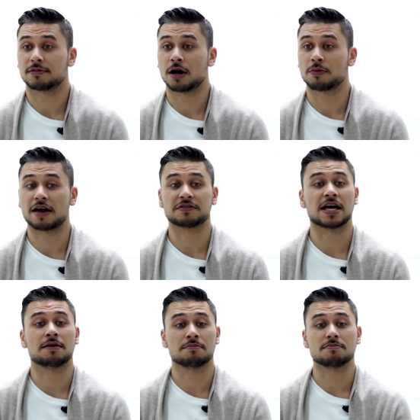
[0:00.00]
I'm gonna have
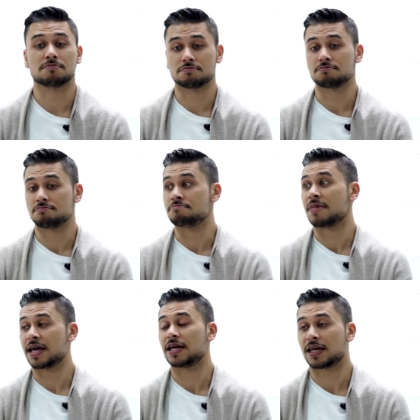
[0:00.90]
to
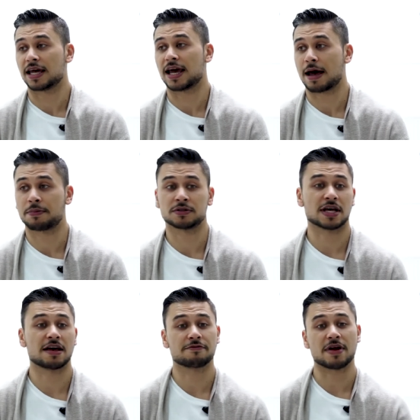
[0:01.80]
make it happen.
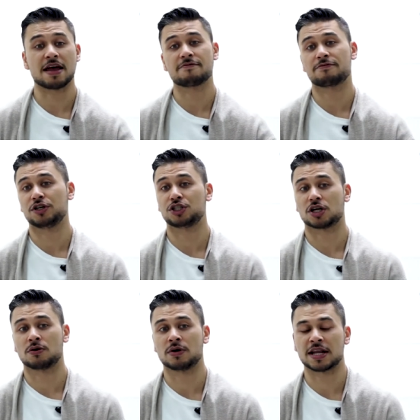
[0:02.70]
So every every
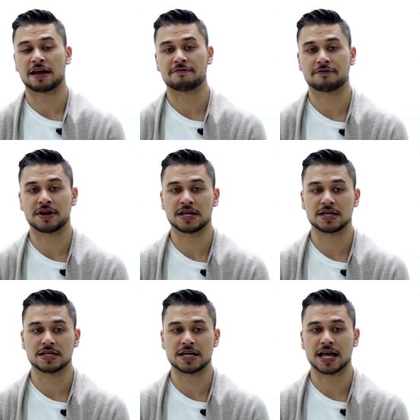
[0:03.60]
show and every
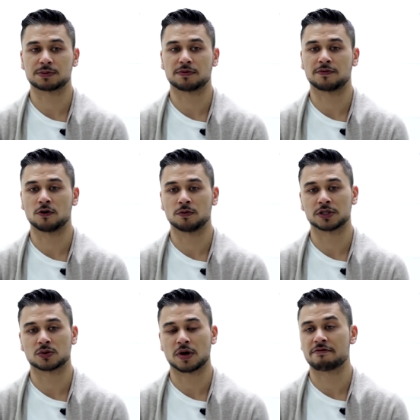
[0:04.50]
next
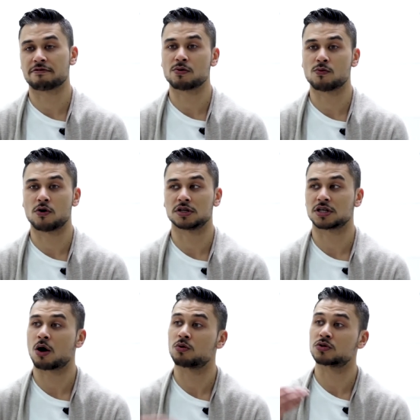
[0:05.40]
performance, whatever it
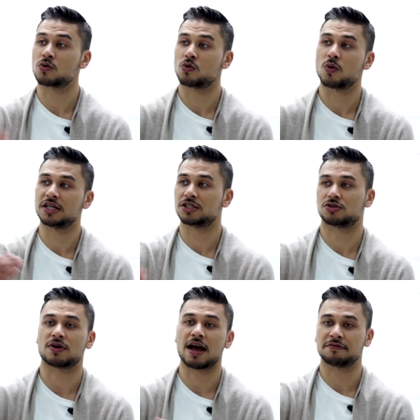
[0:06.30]
was, I was always
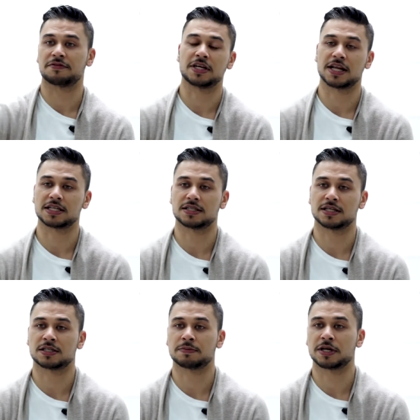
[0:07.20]
striving for the next
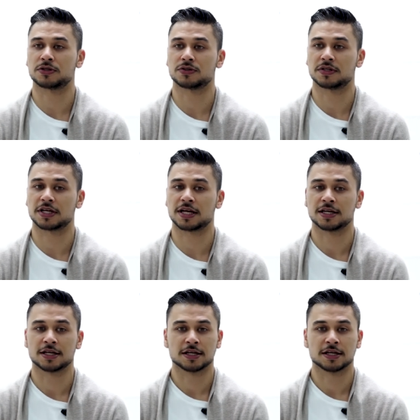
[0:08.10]
thing to make sure that